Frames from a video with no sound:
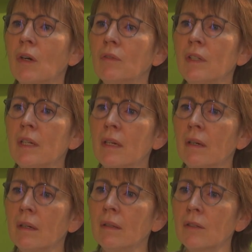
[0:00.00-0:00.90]
of
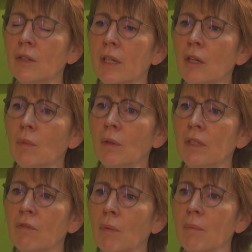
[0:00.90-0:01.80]
the Sustainable
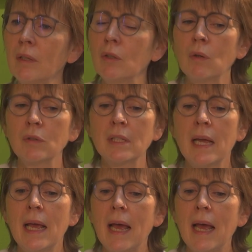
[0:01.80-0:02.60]
Development Goals.